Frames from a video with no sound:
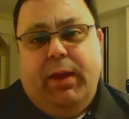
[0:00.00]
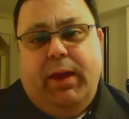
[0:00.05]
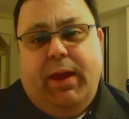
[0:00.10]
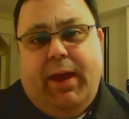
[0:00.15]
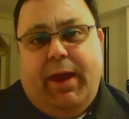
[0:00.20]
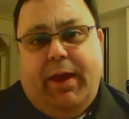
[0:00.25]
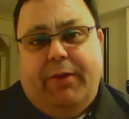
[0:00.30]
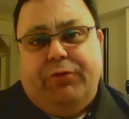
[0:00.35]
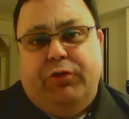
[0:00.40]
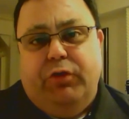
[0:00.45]

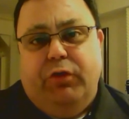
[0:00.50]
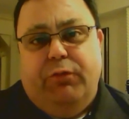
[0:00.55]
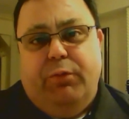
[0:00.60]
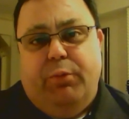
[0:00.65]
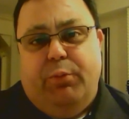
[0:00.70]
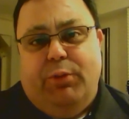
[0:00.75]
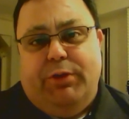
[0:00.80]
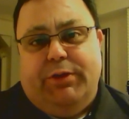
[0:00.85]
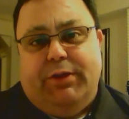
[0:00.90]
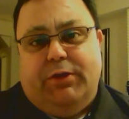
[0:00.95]
after you've
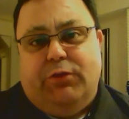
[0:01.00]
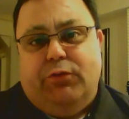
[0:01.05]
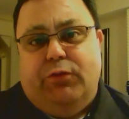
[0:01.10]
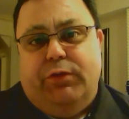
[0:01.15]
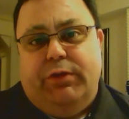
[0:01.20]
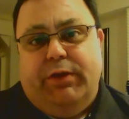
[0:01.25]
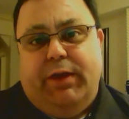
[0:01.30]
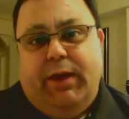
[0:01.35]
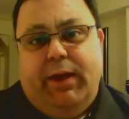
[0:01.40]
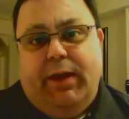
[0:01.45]
been with us for
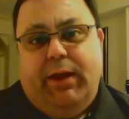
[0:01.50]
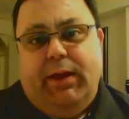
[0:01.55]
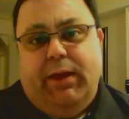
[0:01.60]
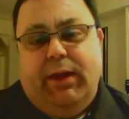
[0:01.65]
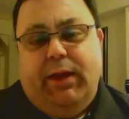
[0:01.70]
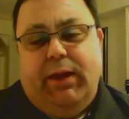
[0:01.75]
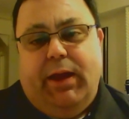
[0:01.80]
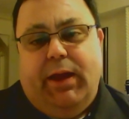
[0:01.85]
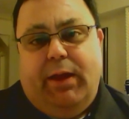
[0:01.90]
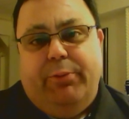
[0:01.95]
a day
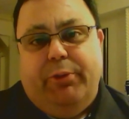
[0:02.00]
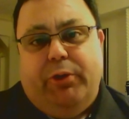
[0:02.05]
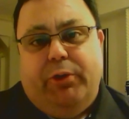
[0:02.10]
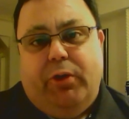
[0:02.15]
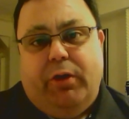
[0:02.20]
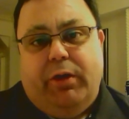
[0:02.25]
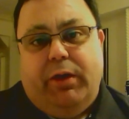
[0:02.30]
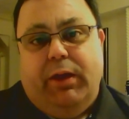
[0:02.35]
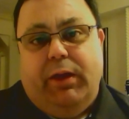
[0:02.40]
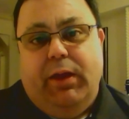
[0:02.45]
in
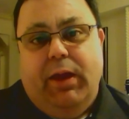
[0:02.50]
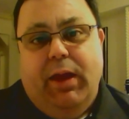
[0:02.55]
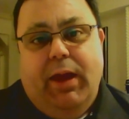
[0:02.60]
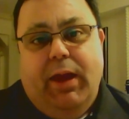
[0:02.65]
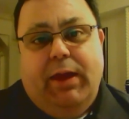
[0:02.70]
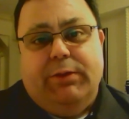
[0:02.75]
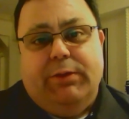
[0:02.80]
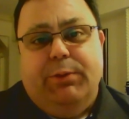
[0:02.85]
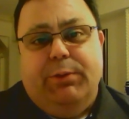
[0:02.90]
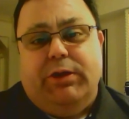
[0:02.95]
Albuquerque,
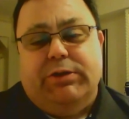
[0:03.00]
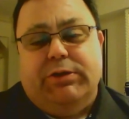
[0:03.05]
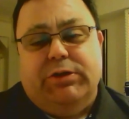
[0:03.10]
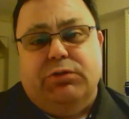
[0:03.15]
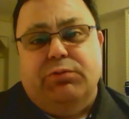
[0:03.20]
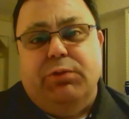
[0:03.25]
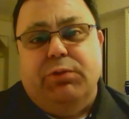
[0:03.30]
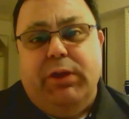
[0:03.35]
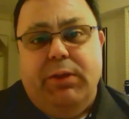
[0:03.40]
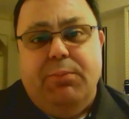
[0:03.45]
because
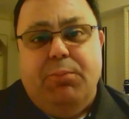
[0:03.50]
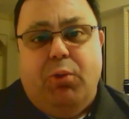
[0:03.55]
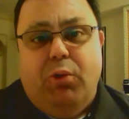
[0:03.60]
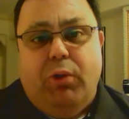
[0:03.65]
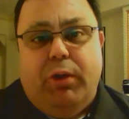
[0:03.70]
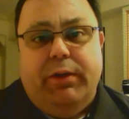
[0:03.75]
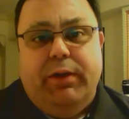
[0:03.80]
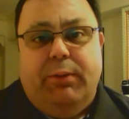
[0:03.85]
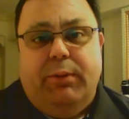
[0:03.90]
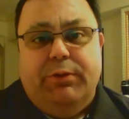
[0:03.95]
it's really
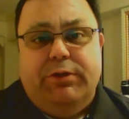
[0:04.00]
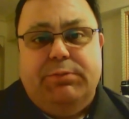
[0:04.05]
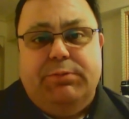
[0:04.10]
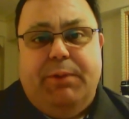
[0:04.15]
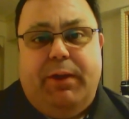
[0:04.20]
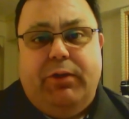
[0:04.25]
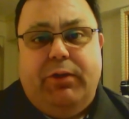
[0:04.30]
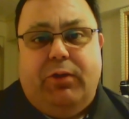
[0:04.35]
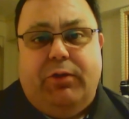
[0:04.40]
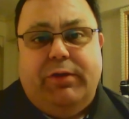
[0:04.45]
important that we
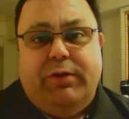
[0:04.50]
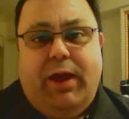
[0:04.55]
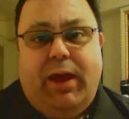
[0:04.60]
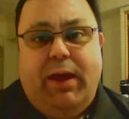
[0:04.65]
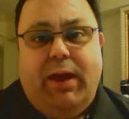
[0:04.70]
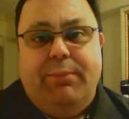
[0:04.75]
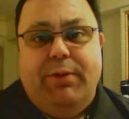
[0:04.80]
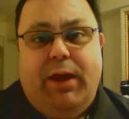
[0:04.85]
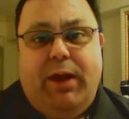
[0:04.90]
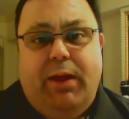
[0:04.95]
spend our
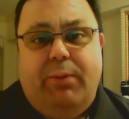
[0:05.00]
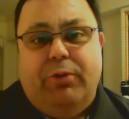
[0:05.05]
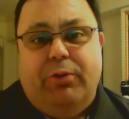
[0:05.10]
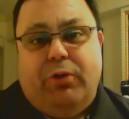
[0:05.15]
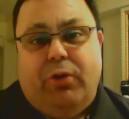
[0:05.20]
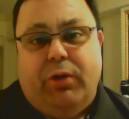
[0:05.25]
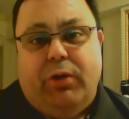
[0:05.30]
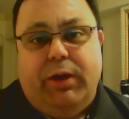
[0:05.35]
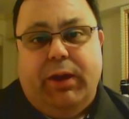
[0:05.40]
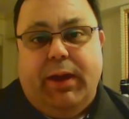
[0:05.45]
time in
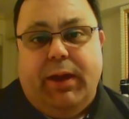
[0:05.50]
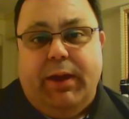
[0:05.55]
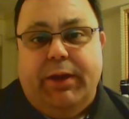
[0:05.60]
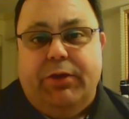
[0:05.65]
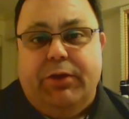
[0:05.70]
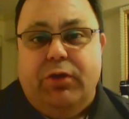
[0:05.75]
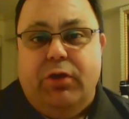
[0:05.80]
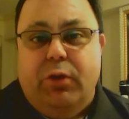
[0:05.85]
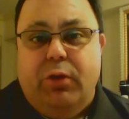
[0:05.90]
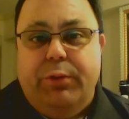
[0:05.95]
Albuquerque getting
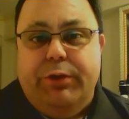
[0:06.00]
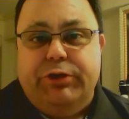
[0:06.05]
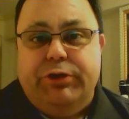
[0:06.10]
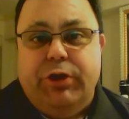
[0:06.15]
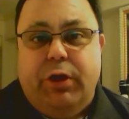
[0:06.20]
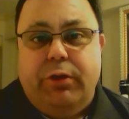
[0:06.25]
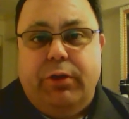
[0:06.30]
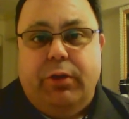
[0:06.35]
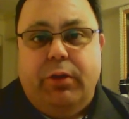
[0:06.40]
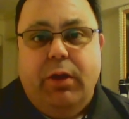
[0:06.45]
to know each
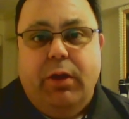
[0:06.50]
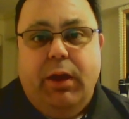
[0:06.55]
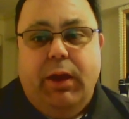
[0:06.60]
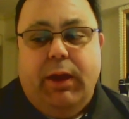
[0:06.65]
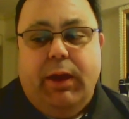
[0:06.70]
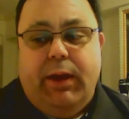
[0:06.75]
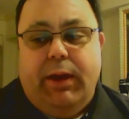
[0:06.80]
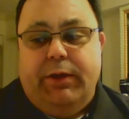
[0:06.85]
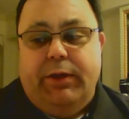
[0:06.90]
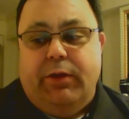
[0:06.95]
other,
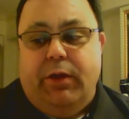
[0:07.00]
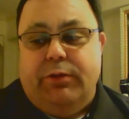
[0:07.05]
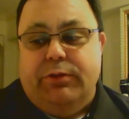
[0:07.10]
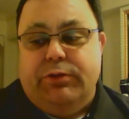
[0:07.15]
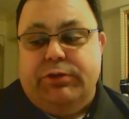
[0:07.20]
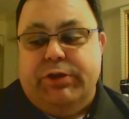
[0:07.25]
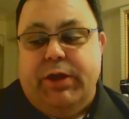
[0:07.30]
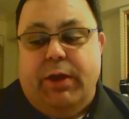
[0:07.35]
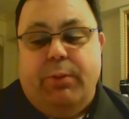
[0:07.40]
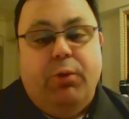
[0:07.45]
getting to
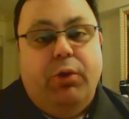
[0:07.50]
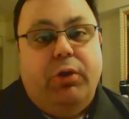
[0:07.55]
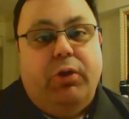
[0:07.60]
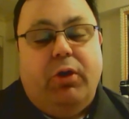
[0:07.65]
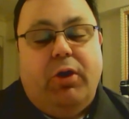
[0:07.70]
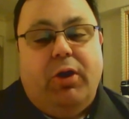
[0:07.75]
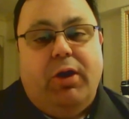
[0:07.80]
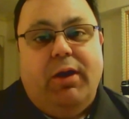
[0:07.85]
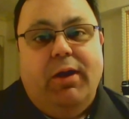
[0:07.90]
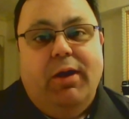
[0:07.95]
understand what
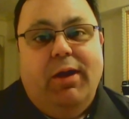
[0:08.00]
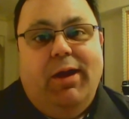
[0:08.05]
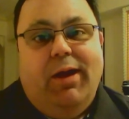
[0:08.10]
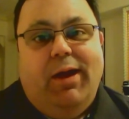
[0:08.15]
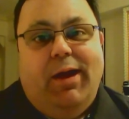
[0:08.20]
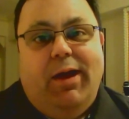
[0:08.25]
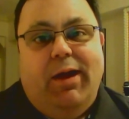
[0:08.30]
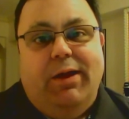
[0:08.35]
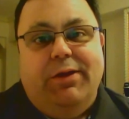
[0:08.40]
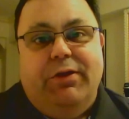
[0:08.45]
our
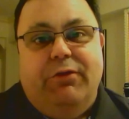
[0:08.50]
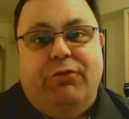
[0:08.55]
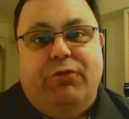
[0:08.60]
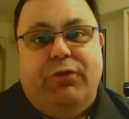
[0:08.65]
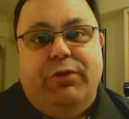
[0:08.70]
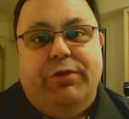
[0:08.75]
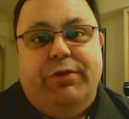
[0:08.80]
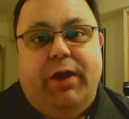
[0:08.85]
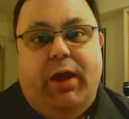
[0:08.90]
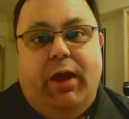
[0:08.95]

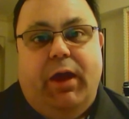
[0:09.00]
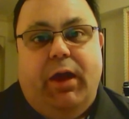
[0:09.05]
different